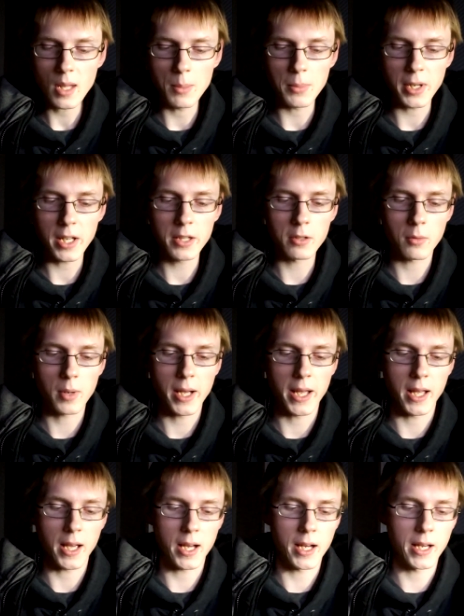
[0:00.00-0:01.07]
but either
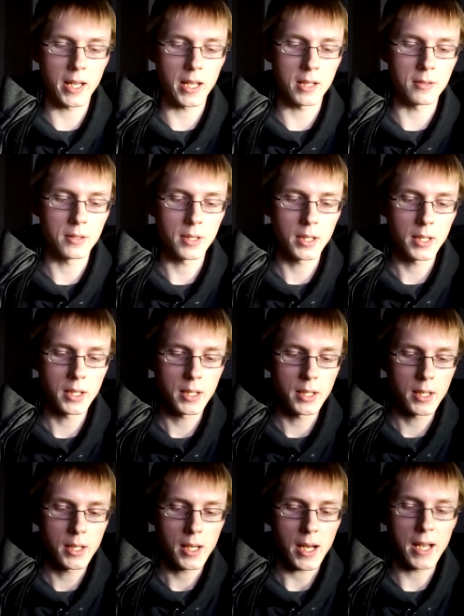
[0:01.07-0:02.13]
way I,
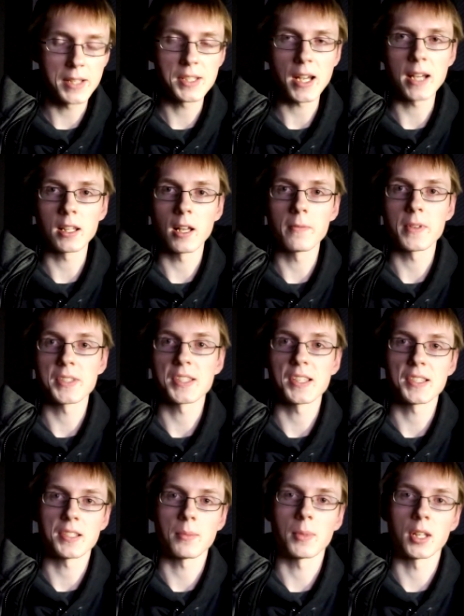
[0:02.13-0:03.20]
I i love this
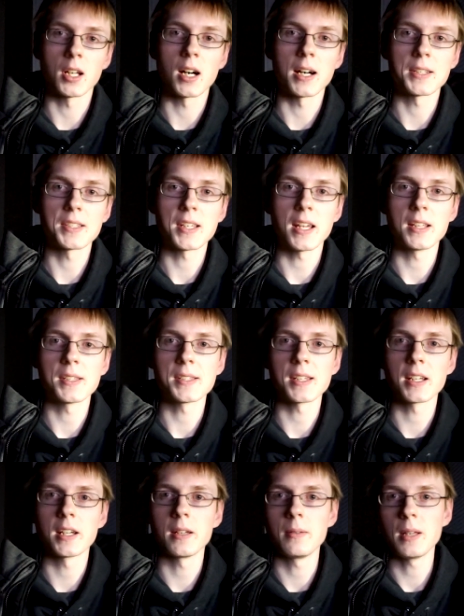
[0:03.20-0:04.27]
system a lot it's
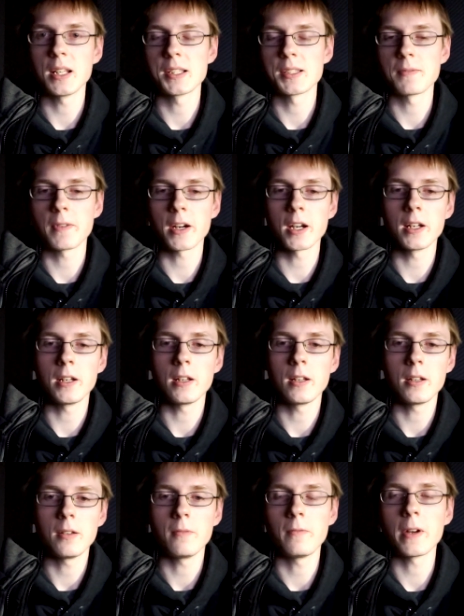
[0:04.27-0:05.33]
uh it's very
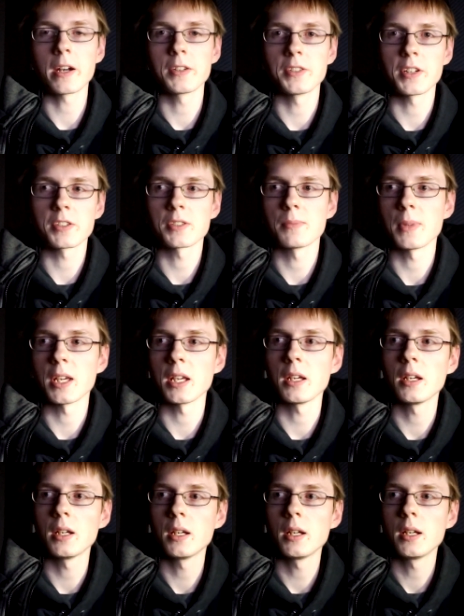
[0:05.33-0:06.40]
very dear to me